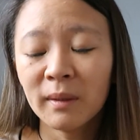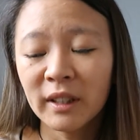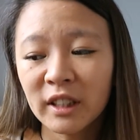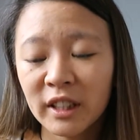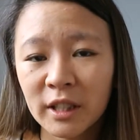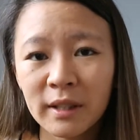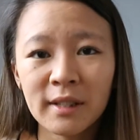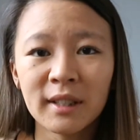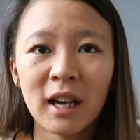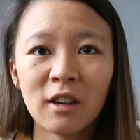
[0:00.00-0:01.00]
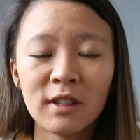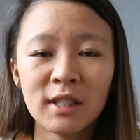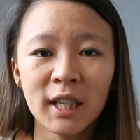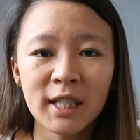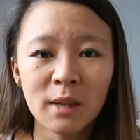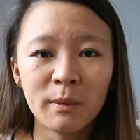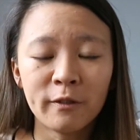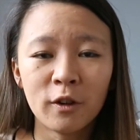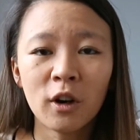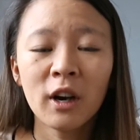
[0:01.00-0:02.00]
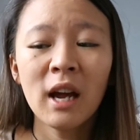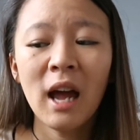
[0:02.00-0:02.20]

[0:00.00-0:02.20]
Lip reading: at the 2,000 calories like I said before,